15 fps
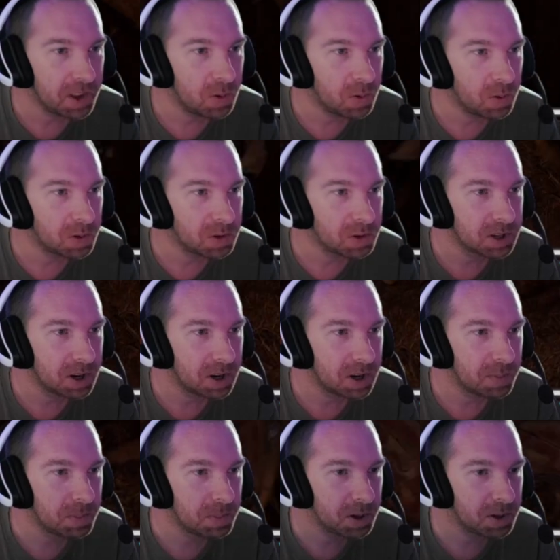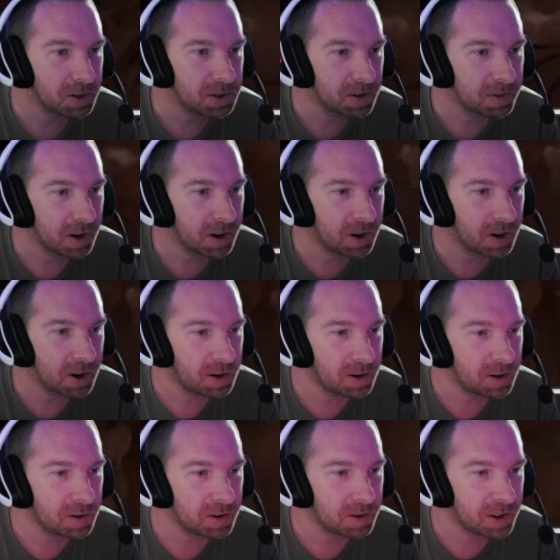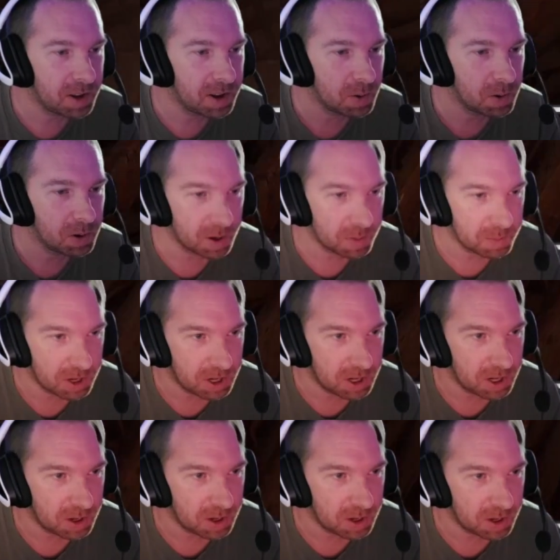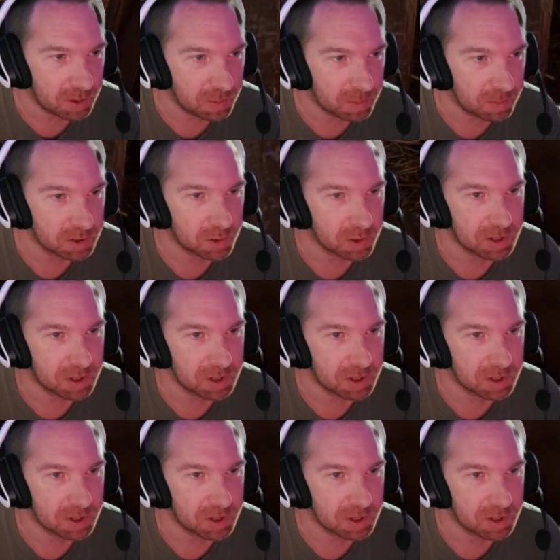set buildings on fire. They will come in here and destroy these